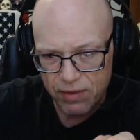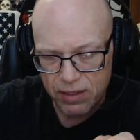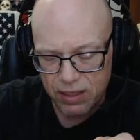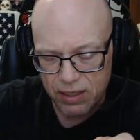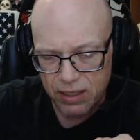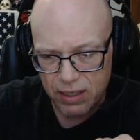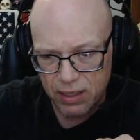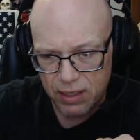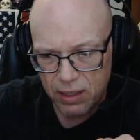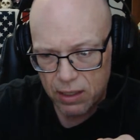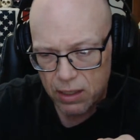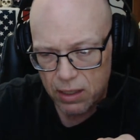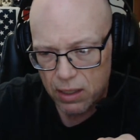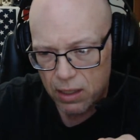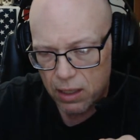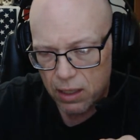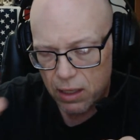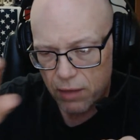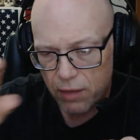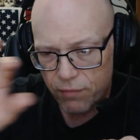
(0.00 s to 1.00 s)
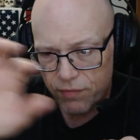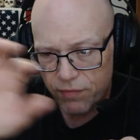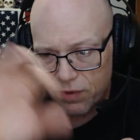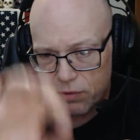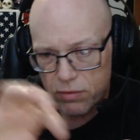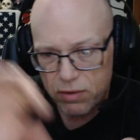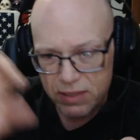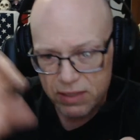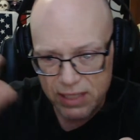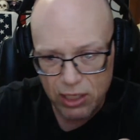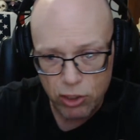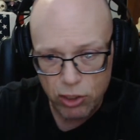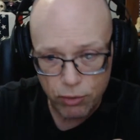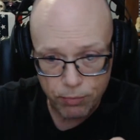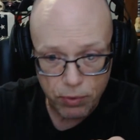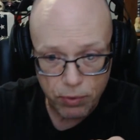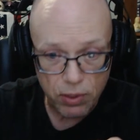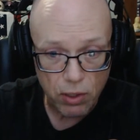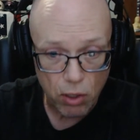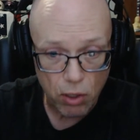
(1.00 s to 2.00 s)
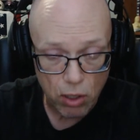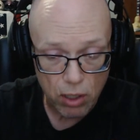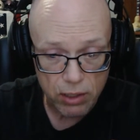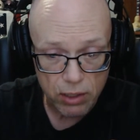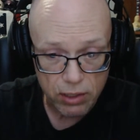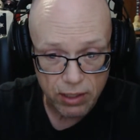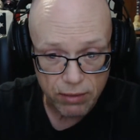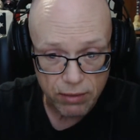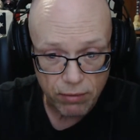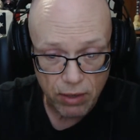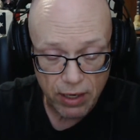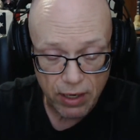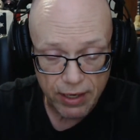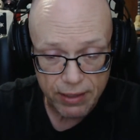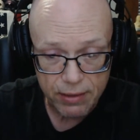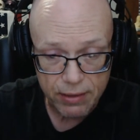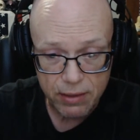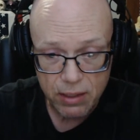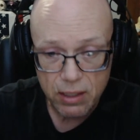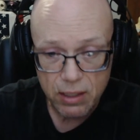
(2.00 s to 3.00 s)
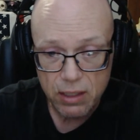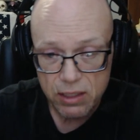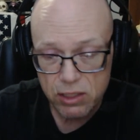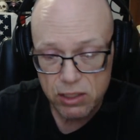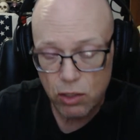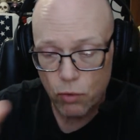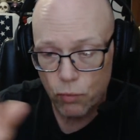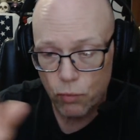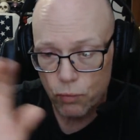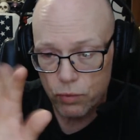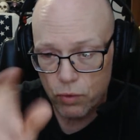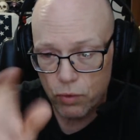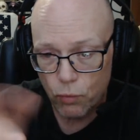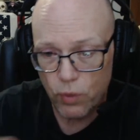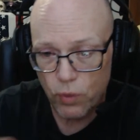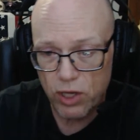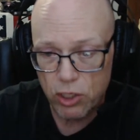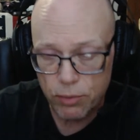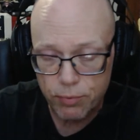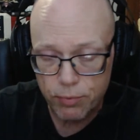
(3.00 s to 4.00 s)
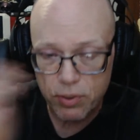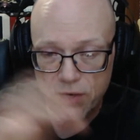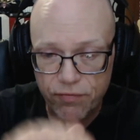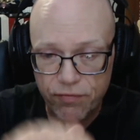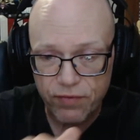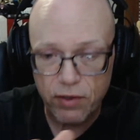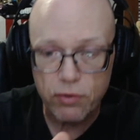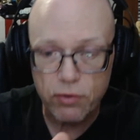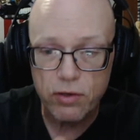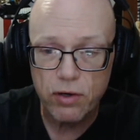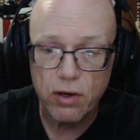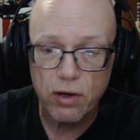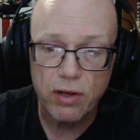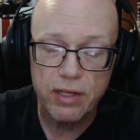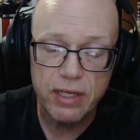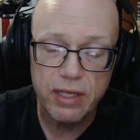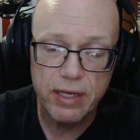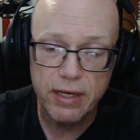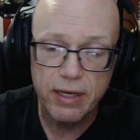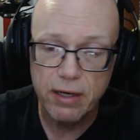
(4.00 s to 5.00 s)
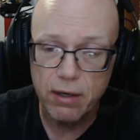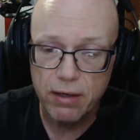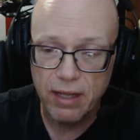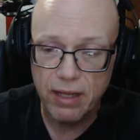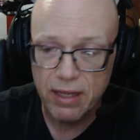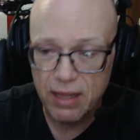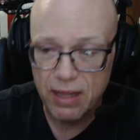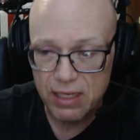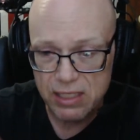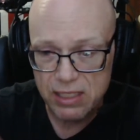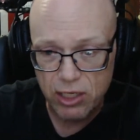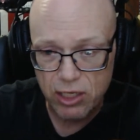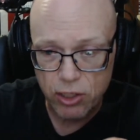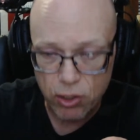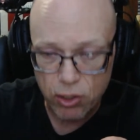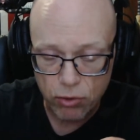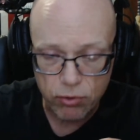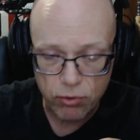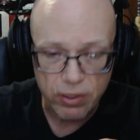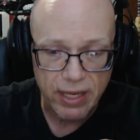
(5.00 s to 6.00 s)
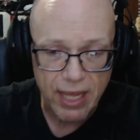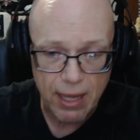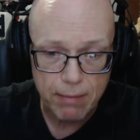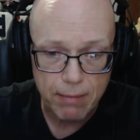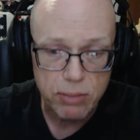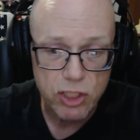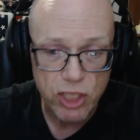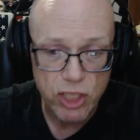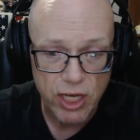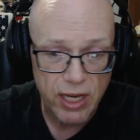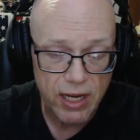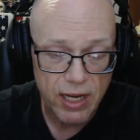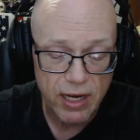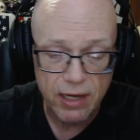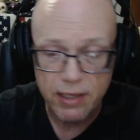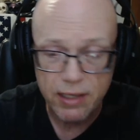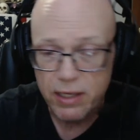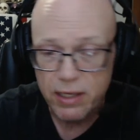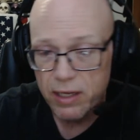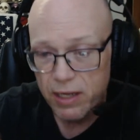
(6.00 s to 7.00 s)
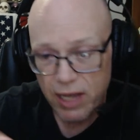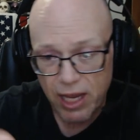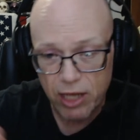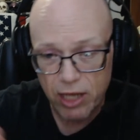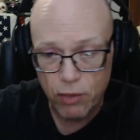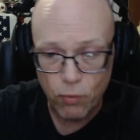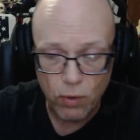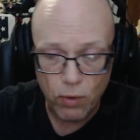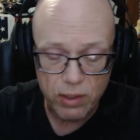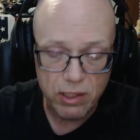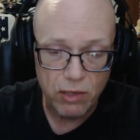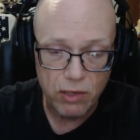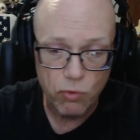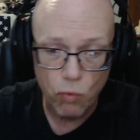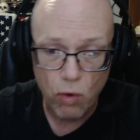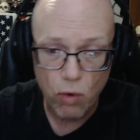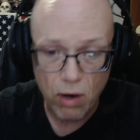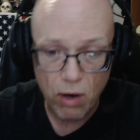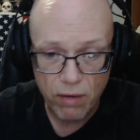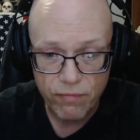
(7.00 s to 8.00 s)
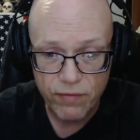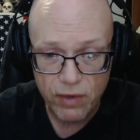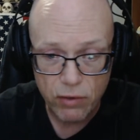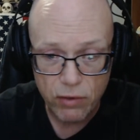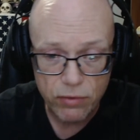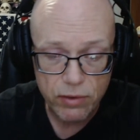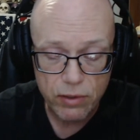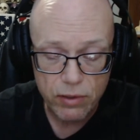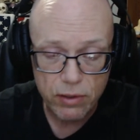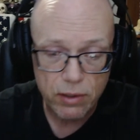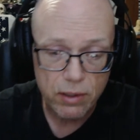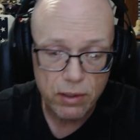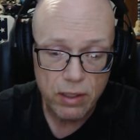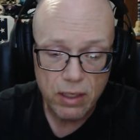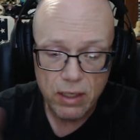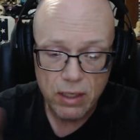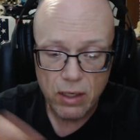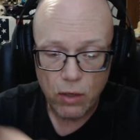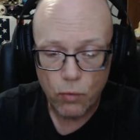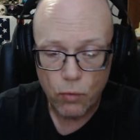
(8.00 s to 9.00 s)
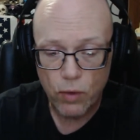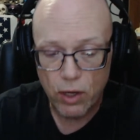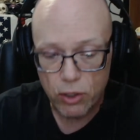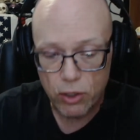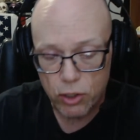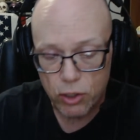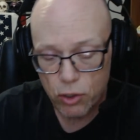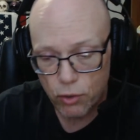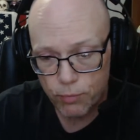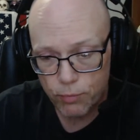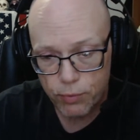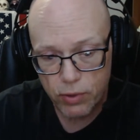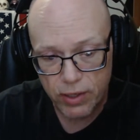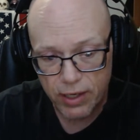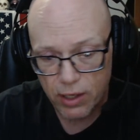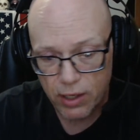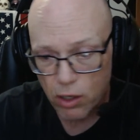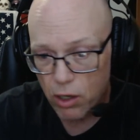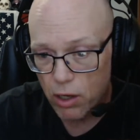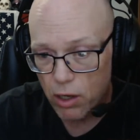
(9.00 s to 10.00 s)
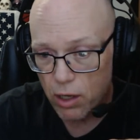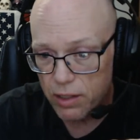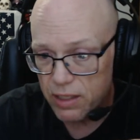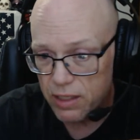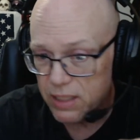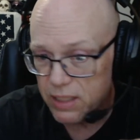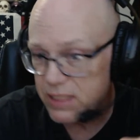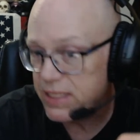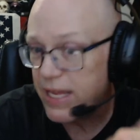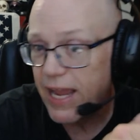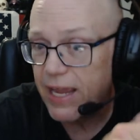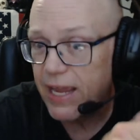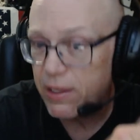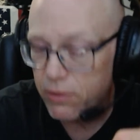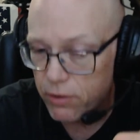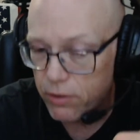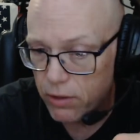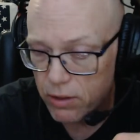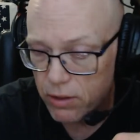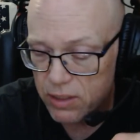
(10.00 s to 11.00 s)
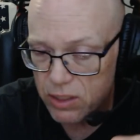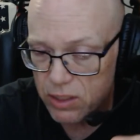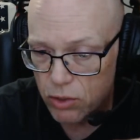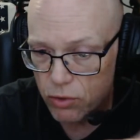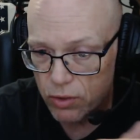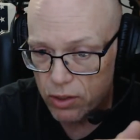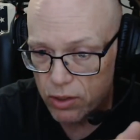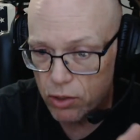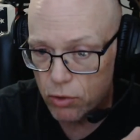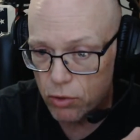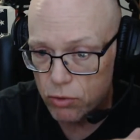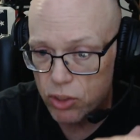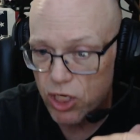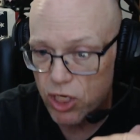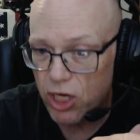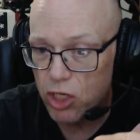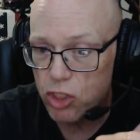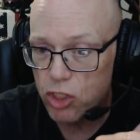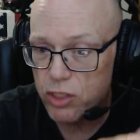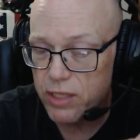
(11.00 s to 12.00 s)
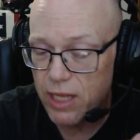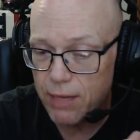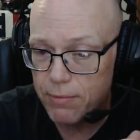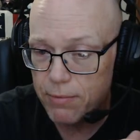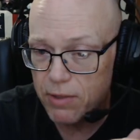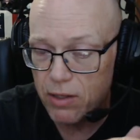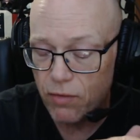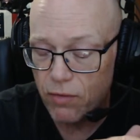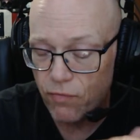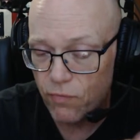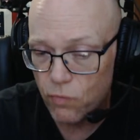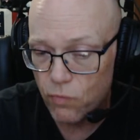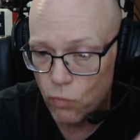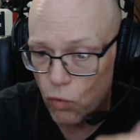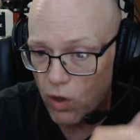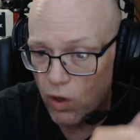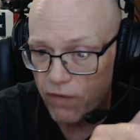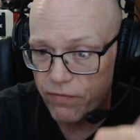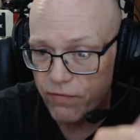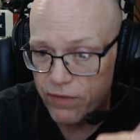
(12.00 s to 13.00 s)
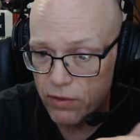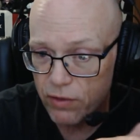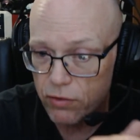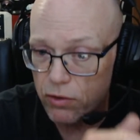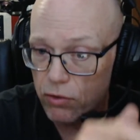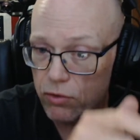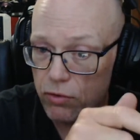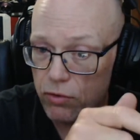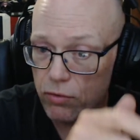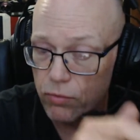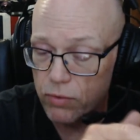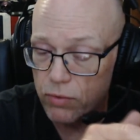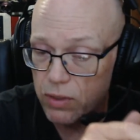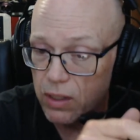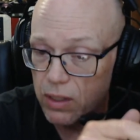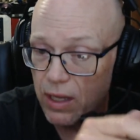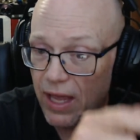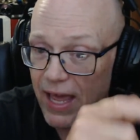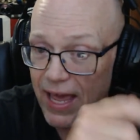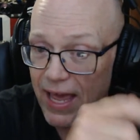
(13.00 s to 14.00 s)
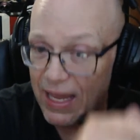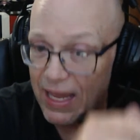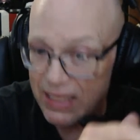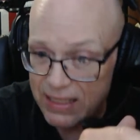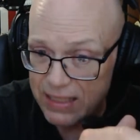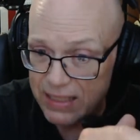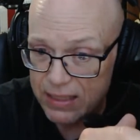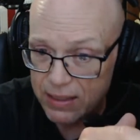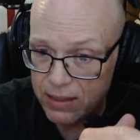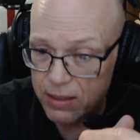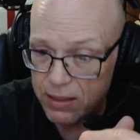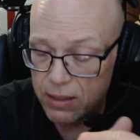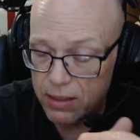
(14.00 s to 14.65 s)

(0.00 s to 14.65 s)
the filters that you put on it, right? So the way you put a filter on here, like let's say you go to Camp Shade and you want the noir filter, well, you'll put it on the standard. So you'll change the name of the noir filter to S